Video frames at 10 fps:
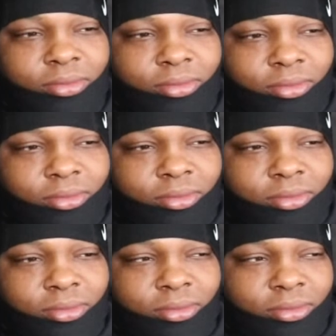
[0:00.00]

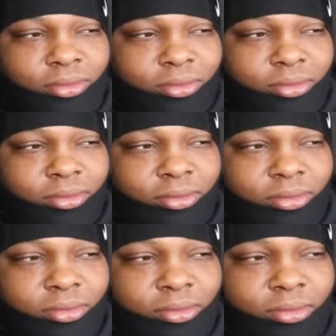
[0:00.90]

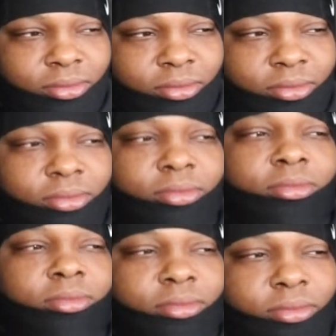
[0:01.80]

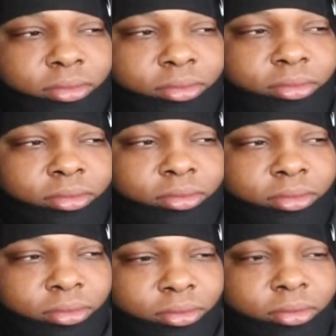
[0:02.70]

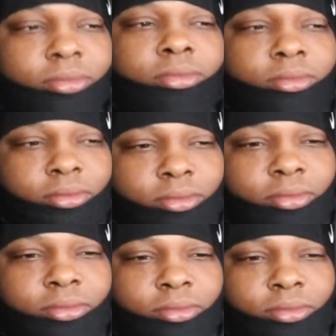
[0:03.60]

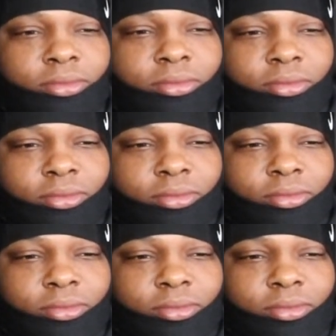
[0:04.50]
No words are spoken by the person on screen.